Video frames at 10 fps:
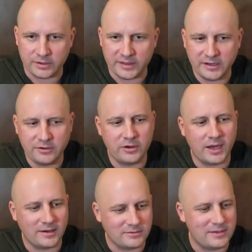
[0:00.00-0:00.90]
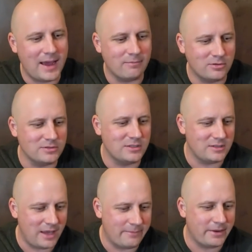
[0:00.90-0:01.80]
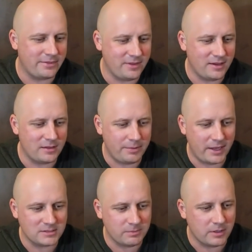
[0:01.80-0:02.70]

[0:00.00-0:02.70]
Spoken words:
They knew I had dabbled and had my thing in the past.